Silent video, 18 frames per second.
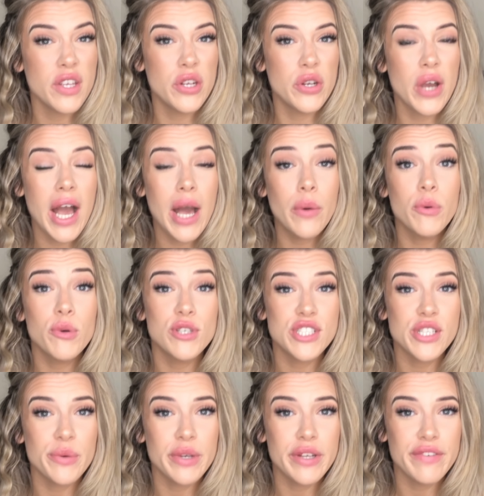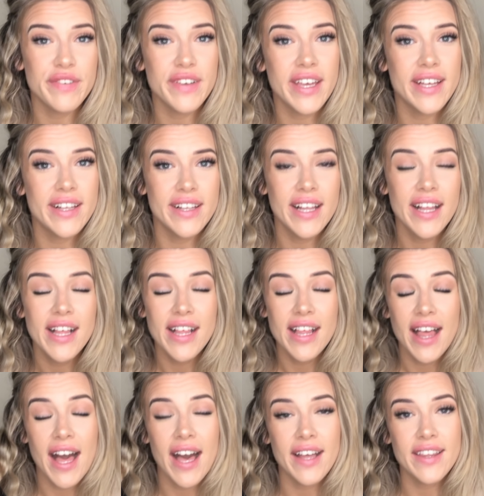you know, how good I want to feel
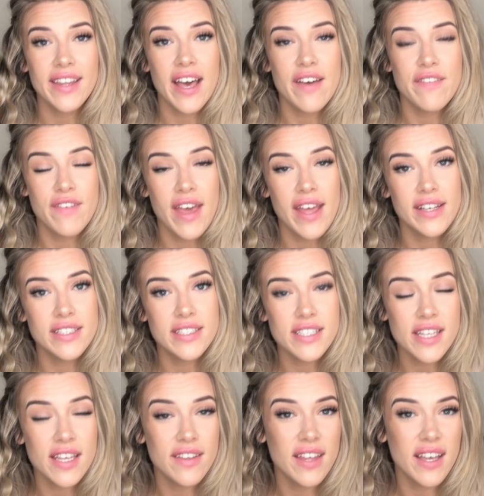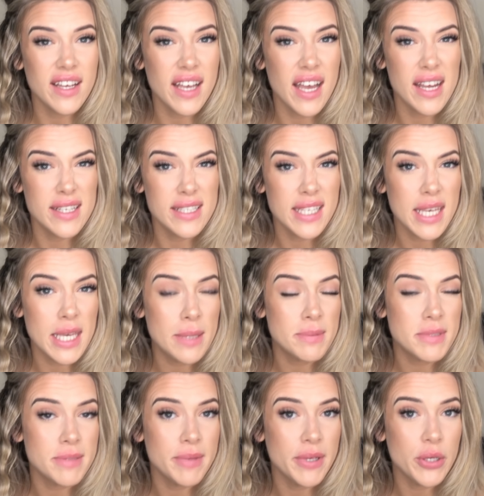at that event, and that kind of
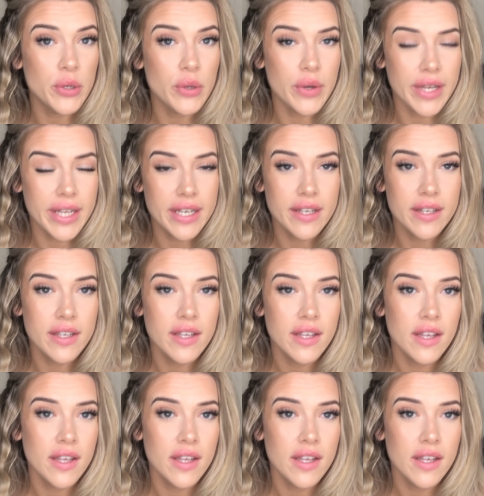keeps me going.